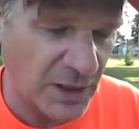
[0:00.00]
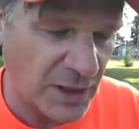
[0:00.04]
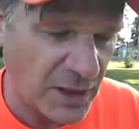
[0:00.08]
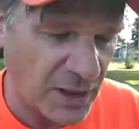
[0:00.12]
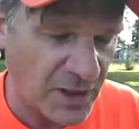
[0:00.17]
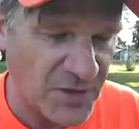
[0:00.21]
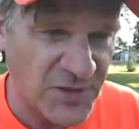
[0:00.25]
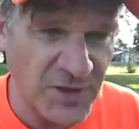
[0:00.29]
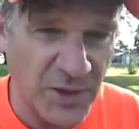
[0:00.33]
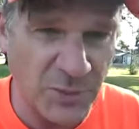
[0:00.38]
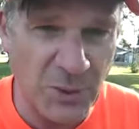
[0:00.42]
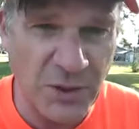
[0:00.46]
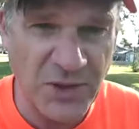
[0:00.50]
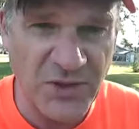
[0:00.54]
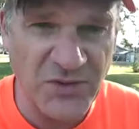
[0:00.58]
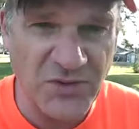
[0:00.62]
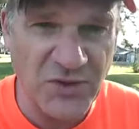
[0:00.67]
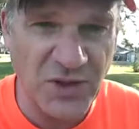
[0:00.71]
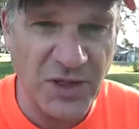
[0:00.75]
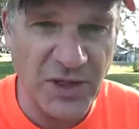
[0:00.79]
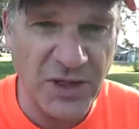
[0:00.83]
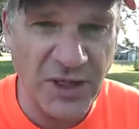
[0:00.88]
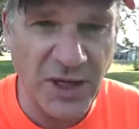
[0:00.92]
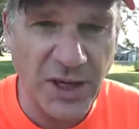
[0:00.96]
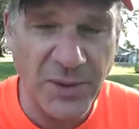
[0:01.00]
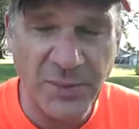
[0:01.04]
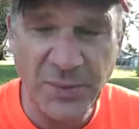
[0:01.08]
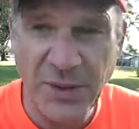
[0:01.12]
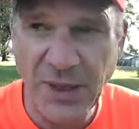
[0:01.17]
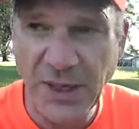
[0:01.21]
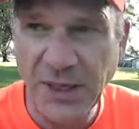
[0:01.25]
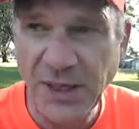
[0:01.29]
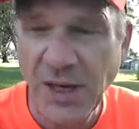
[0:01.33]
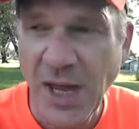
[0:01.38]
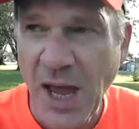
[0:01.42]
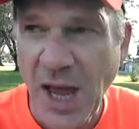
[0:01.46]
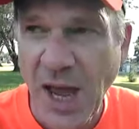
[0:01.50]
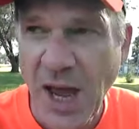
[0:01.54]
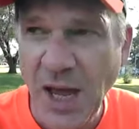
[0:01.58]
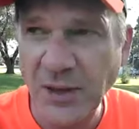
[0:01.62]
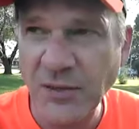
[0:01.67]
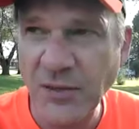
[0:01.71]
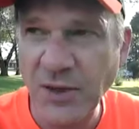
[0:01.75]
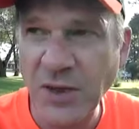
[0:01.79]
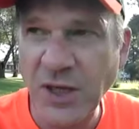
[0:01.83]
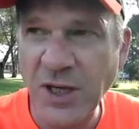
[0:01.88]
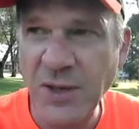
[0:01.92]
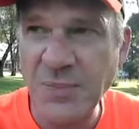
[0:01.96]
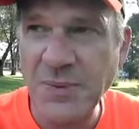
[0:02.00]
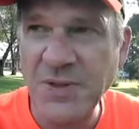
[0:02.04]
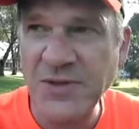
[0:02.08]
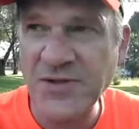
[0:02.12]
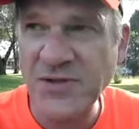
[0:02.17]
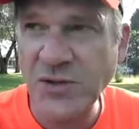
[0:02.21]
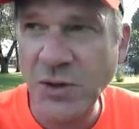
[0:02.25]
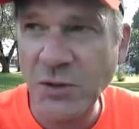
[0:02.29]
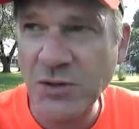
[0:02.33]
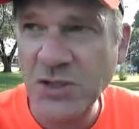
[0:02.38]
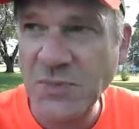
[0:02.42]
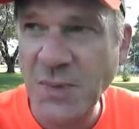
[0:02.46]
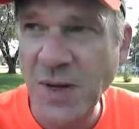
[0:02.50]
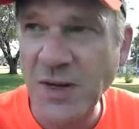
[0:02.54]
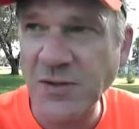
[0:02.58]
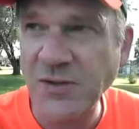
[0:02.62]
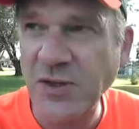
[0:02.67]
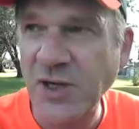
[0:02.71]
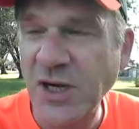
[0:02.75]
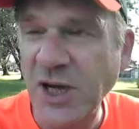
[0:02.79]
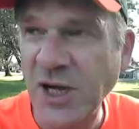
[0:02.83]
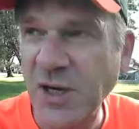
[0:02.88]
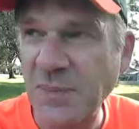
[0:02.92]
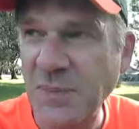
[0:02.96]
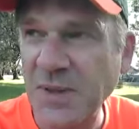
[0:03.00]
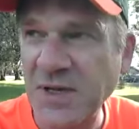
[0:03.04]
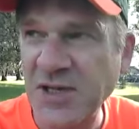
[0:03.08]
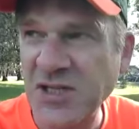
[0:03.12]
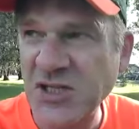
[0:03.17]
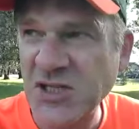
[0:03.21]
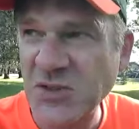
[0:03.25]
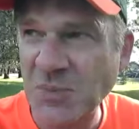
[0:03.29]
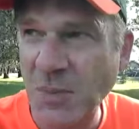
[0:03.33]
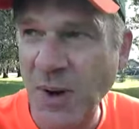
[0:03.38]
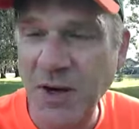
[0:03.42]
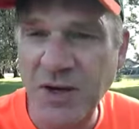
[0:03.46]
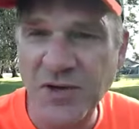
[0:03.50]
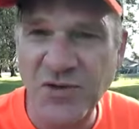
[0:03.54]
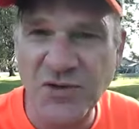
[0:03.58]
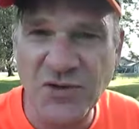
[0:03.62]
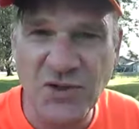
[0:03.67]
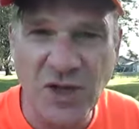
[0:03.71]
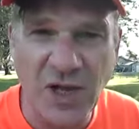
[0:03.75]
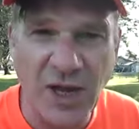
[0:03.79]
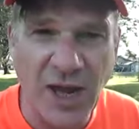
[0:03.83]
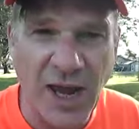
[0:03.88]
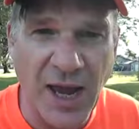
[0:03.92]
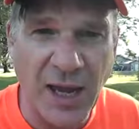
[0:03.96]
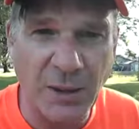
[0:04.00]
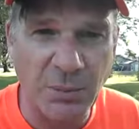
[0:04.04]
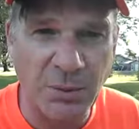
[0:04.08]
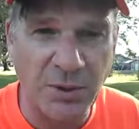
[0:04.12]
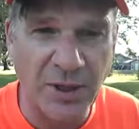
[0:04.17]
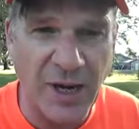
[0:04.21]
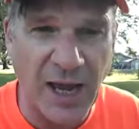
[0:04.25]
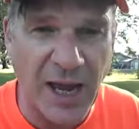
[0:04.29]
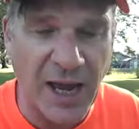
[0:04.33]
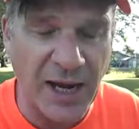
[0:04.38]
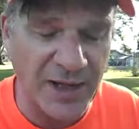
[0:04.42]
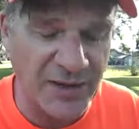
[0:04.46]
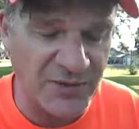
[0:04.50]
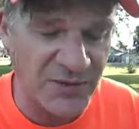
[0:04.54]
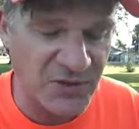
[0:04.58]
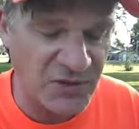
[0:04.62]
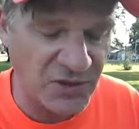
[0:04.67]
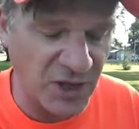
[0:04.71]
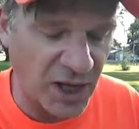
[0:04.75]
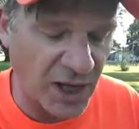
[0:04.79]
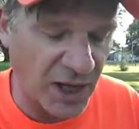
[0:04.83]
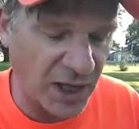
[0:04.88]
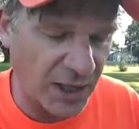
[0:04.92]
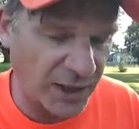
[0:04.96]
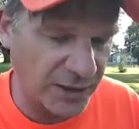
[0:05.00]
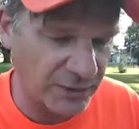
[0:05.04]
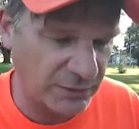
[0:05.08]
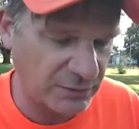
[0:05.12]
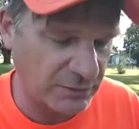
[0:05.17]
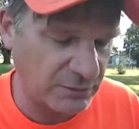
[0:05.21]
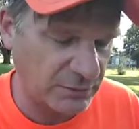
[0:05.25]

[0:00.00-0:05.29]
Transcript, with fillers: someone is going to come in and they're going to be so smart, they're going to be as smart as uh, Albert Einstein